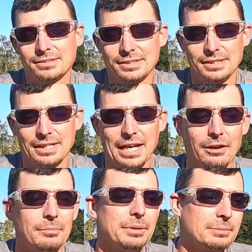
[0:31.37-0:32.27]
and
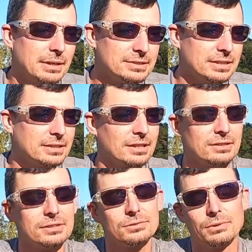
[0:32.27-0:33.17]
how I pick my jig
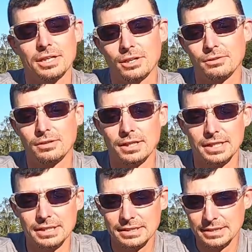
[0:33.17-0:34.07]
colors when I go to the
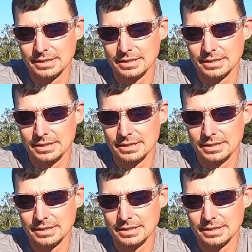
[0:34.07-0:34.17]
lake,